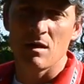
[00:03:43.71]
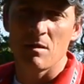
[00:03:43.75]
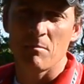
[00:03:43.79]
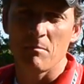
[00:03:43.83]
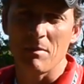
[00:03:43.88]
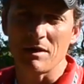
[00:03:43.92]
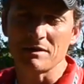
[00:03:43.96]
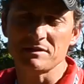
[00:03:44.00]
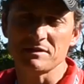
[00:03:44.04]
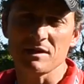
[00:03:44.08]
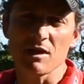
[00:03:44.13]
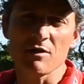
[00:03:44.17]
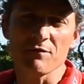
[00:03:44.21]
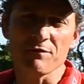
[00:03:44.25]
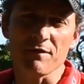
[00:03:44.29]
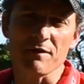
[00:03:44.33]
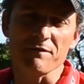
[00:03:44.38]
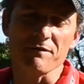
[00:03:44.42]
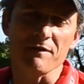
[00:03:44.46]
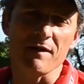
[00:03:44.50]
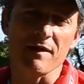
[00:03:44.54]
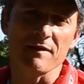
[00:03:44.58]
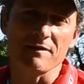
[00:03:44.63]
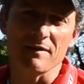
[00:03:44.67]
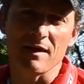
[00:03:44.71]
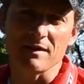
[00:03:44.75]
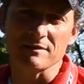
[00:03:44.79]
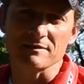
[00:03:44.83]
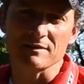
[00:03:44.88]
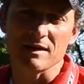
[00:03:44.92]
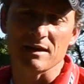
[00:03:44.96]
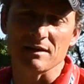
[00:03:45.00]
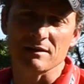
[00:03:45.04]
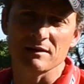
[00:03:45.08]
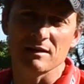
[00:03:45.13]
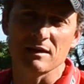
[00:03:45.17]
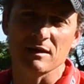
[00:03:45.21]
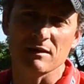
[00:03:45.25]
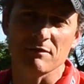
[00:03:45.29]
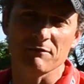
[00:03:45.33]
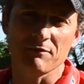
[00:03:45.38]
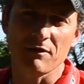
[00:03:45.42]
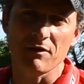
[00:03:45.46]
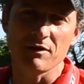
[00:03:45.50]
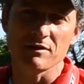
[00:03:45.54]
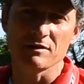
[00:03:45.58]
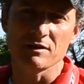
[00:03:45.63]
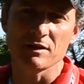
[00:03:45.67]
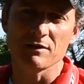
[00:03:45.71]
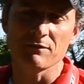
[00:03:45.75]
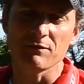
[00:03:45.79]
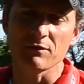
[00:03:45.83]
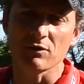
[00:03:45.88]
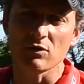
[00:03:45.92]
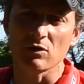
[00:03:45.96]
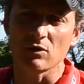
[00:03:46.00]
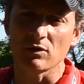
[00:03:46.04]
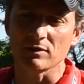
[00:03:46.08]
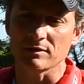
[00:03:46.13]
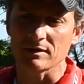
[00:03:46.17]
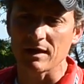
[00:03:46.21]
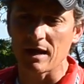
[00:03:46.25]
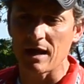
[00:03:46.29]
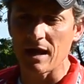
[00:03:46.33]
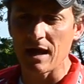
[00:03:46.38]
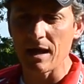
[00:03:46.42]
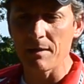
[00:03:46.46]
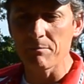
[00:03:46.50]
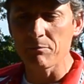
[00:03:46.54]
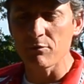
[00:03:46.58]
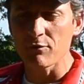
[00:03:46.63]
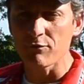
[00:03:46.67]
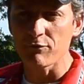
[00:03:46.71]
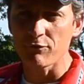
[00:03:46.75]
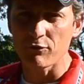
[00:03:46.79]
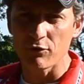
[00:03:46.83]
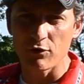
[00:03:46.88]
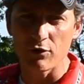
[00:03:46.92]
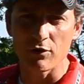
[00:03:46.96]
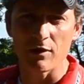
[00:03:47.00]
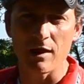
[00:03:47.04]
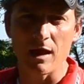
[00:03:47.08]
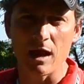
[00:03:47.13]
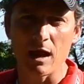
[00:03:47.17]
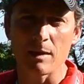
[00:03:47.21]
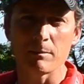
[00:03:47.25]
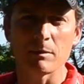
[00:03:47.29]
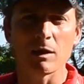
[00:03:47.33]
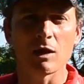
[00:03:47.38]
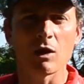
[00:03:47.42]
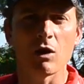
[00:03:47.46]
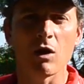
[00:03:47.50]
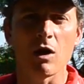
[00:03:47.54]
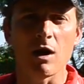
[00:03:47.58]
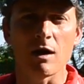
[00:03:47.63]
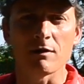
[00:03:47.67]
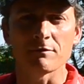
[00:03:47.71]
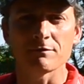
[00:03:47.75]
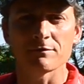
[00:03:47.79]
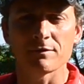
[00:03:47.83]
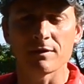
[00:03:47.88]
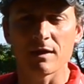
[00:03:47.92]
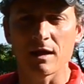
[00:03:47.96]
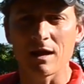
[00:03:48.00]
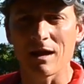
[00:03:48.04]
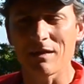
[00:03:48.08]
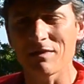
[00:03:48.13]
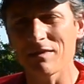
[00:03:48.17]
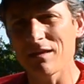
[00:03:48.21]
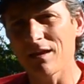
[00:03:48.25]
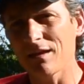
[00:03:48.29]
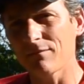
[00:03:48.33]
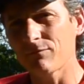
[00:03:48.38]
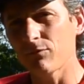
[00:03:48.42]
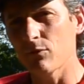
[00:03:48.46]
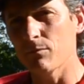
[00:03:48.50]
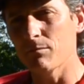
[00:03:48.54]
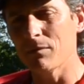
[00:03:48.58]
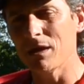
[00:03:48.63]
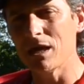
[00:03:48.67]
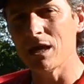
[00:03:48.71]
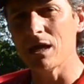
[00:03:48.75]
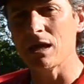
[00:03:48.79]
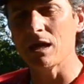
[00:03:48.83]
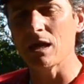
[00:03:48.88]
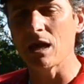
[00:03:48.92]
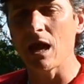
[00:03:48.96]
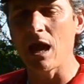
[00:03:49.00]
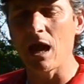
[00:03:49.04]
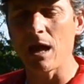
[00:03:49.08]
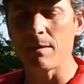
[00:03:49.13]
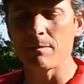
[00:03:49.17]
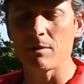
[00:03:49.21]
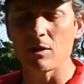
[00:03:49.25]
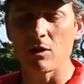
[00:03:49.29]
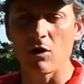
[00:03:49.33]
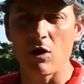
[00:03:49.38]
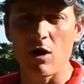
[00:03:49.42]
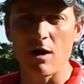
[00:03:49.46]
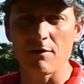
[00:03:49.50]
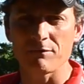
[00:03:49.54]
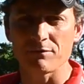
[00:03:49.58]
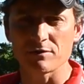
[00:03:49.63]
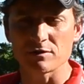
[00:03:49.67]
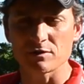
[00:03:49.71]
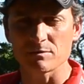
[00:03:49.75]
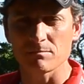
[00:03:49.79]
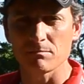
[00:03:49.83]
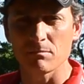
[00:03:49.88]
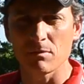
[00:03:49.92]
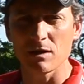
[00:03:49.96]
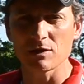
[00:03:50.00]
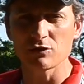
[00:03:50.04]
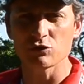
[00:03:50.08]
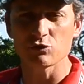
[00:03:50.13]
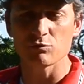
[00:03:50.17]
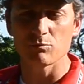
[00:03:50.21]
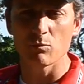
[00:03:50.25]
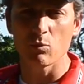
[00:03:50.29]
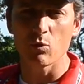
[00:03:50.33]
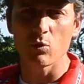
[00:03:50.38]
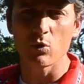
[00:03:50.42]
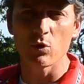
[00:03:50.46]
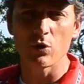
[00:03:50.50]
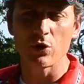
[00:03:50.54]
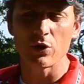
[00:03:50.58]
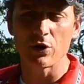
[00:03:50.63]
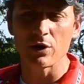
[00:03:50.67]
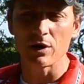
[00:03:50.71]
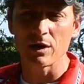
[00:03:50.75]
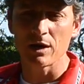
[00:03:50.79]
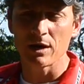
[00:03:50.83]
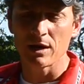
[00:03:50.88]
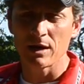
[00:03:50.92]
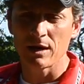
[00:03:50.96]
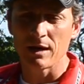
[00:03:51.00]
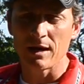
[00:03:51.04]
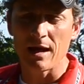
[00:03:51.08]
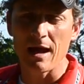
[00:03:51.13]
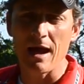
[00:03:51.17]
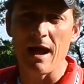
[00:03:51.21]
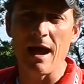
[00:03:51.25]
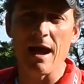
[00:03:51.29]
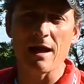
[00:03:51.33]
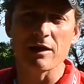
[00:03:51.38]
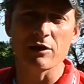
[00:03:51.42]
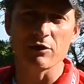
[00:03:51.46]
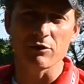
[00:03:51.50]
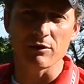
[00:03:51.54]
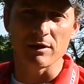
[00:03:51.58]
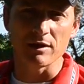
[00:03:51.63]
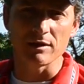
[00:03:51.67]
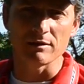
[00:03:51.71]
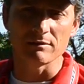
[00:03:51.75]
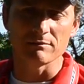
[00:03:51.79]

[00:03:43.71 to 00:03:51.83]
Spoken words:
Myself, I find that technique very difficult. I prefer aiming off. And I think for me, aiming off is much more accurate.